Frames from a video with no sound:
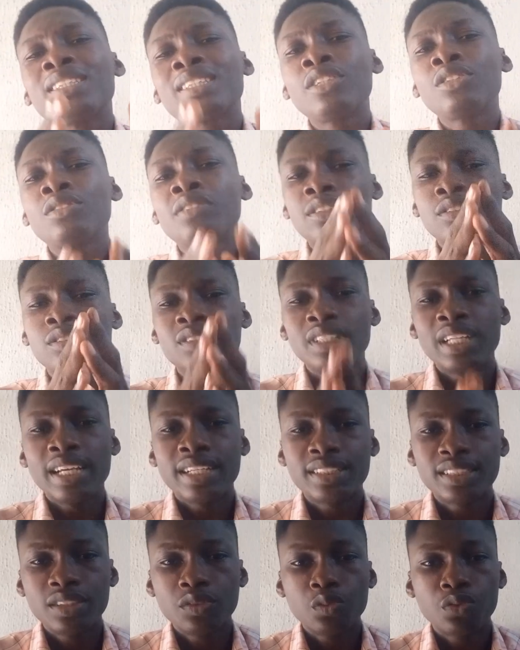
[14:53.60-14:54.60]
get over to the
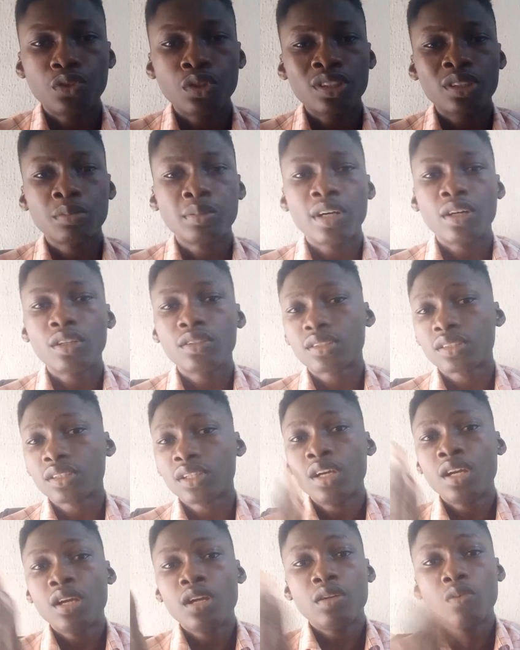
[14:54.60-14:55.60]
next thing. Talk about
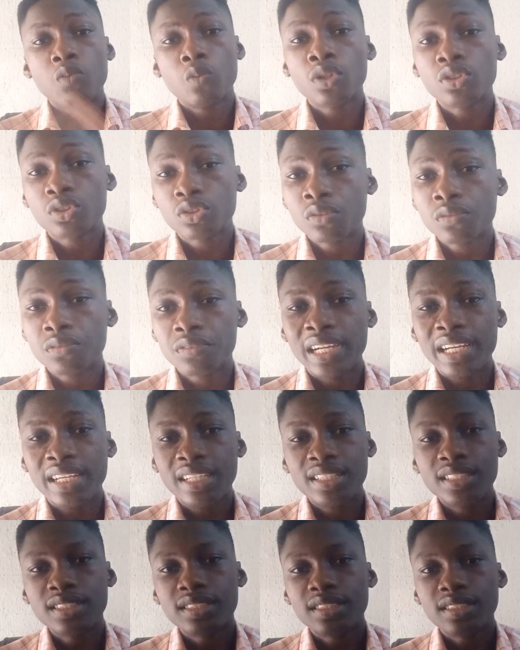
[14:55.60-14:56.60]
what STON.fi
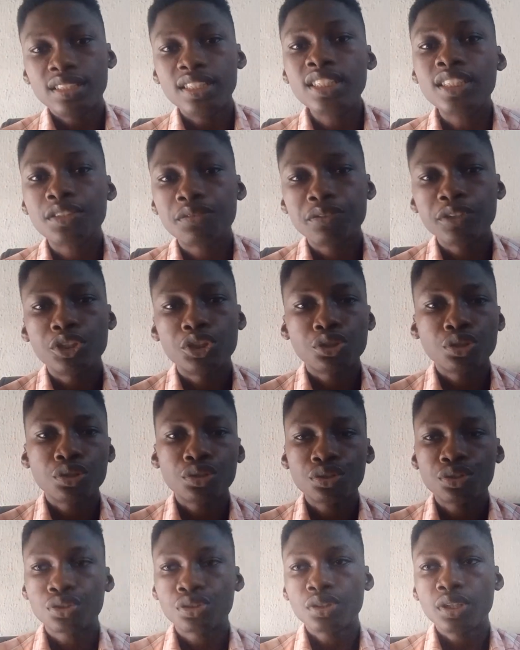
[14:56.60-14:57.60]
is, its
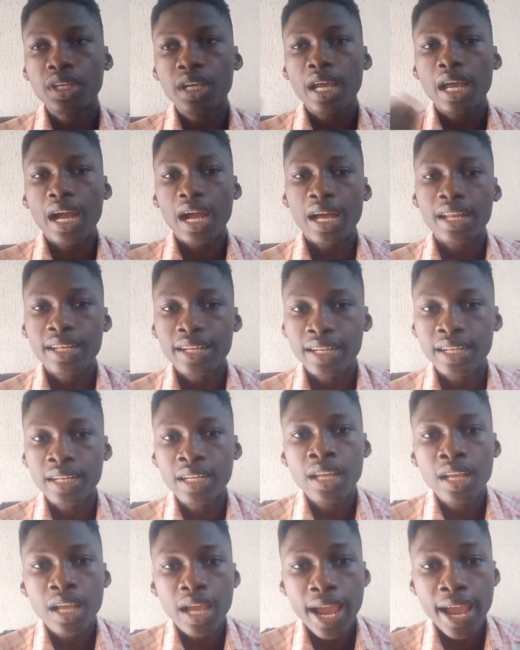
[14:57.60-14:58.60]
features, and then
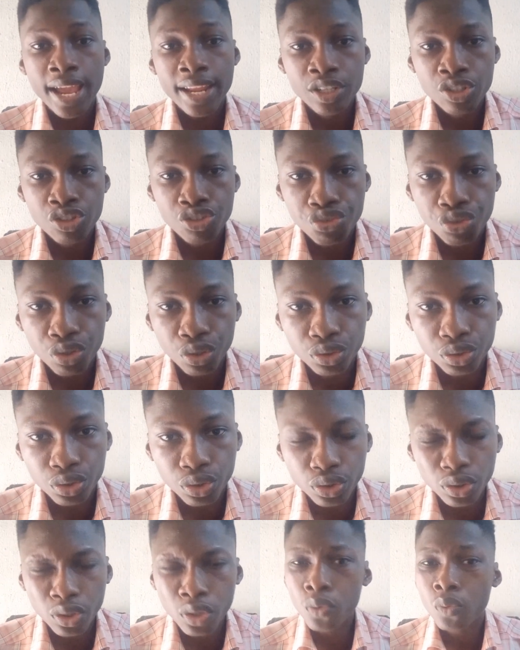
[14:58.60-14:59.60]
any
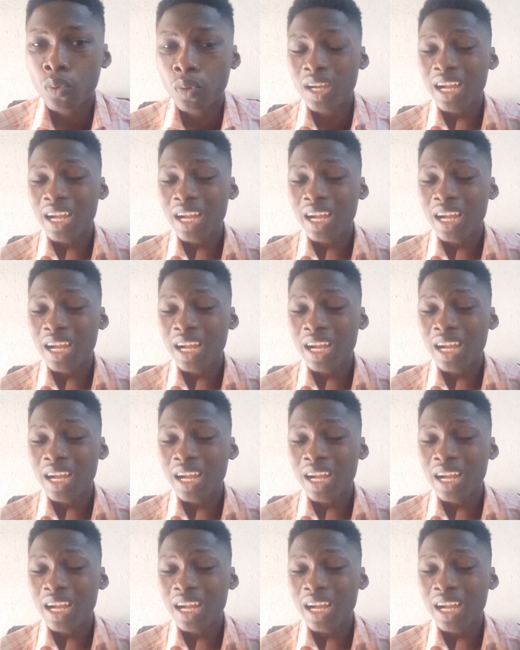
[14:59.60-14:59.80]
structures. Oh,